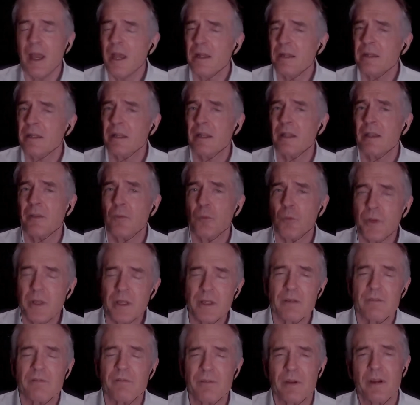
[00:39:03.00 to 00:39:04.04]
And we
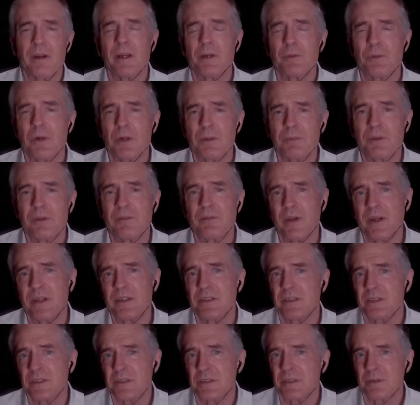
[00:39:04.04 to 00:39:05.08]
could very well be
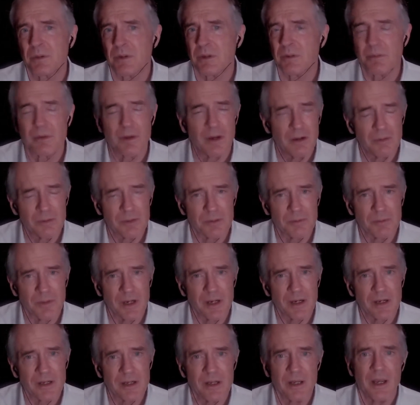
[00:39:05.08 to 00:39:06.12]
facing a similar problem.
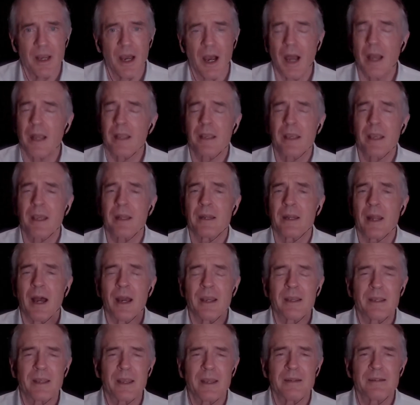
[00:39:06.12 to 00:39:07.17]
I
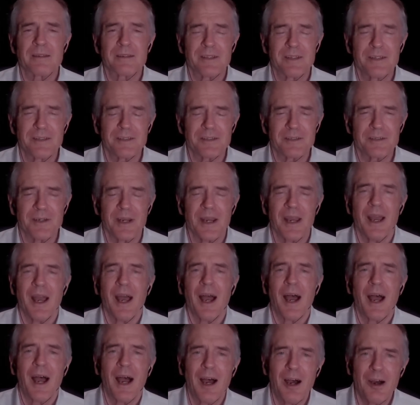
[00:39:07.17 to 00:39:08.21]
can't tell you
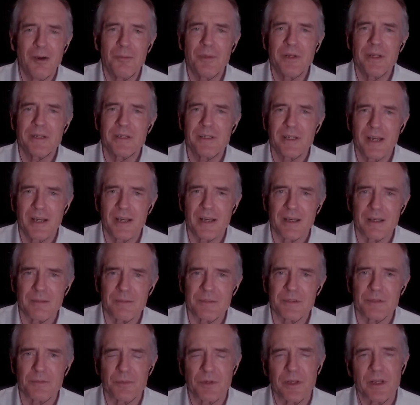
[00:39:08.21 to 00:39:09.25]
how many
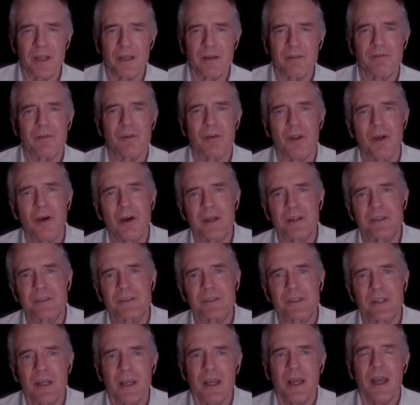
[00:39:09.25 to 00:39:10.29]
times we have
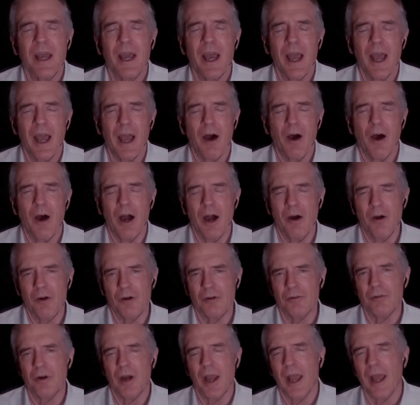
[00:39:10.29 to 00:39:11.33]
lost
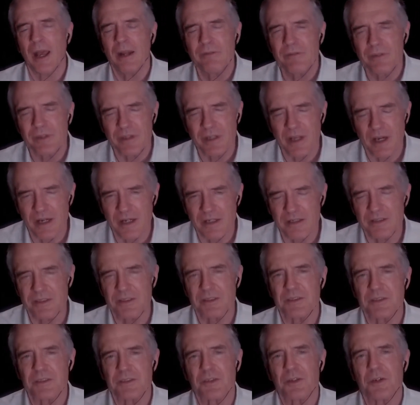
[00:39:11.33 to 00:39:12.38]

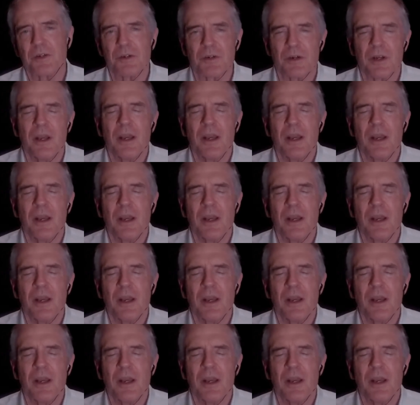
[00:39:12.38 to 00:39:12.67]
advertisers or